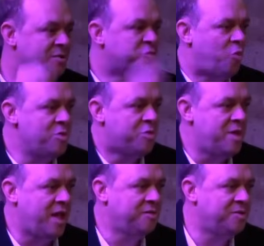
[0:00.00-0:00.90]
There's one
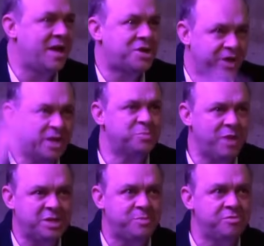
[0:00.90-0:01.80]
thing that actually
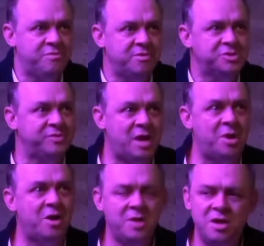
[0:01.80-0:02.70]
explains both of those
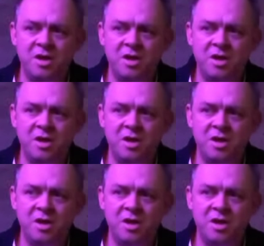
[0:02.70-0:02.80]
phenomena.